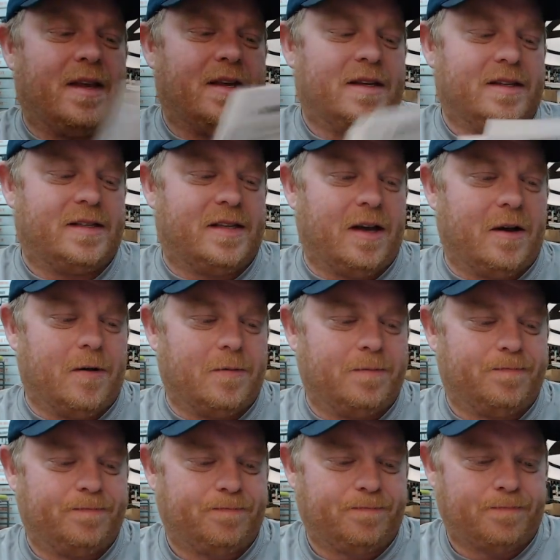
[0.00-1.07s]
So,
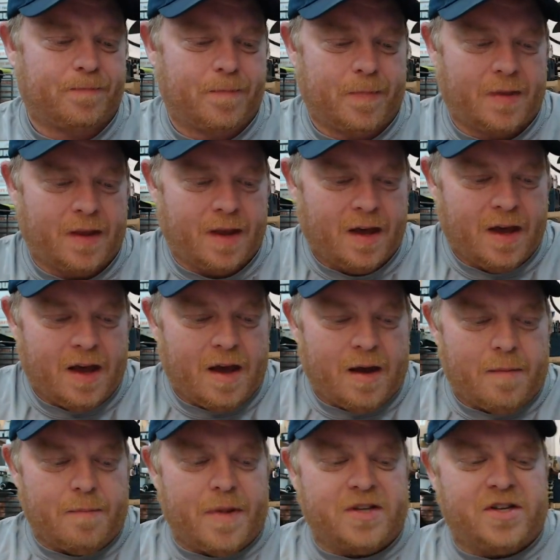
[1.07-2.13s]

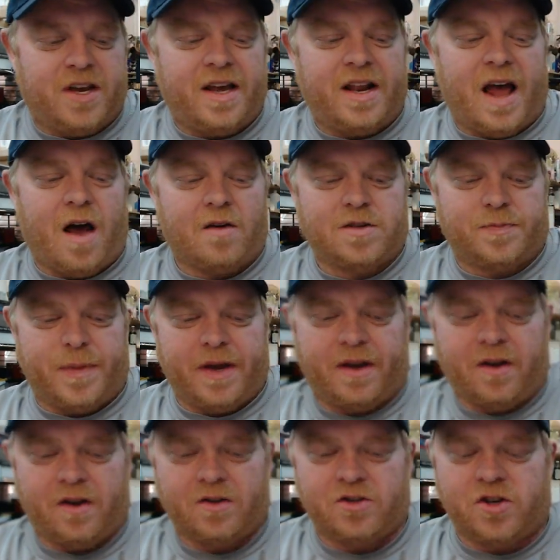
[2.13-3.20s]
Michigan House
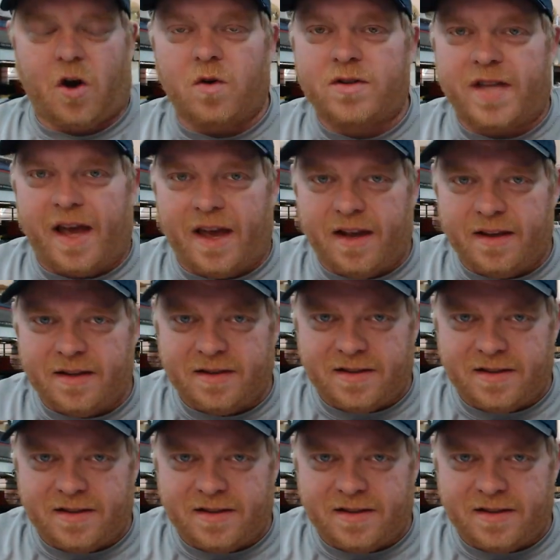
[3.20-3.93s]
Speaker Joe Tate,